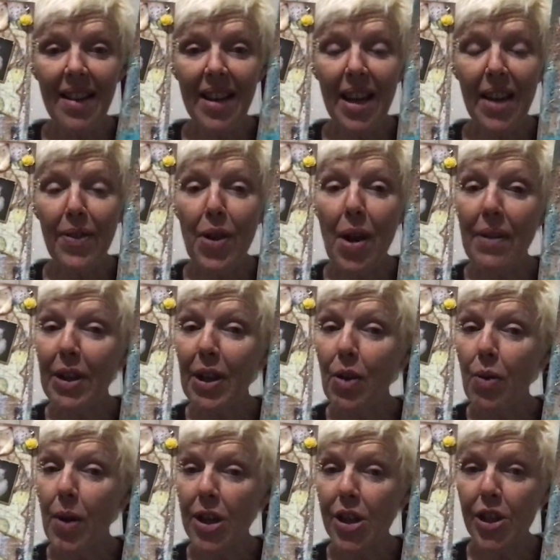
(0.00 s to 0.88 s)
If you have any
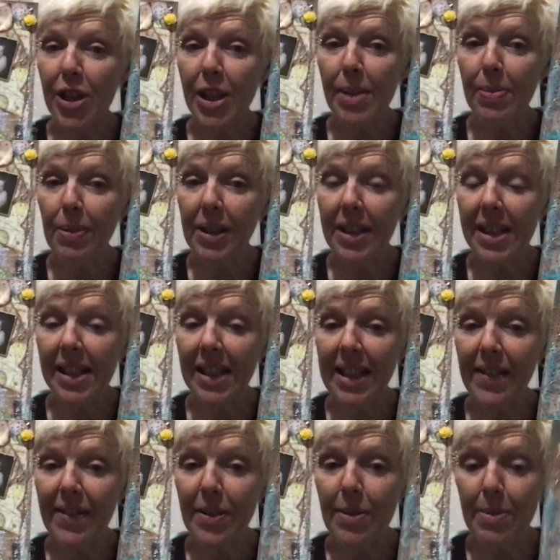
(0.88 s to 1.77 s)
questions, please
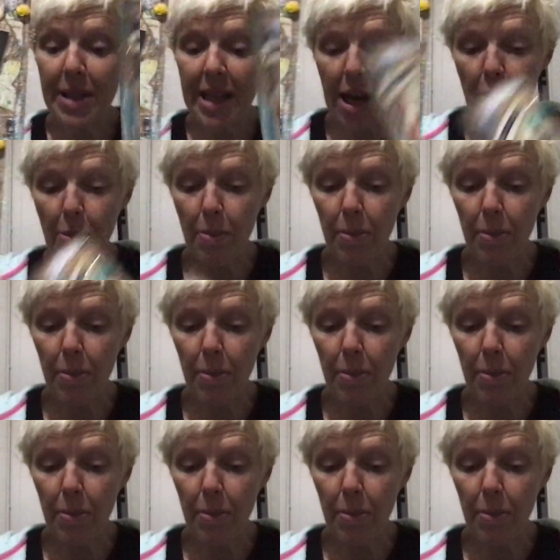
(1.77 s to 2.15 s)
leave them down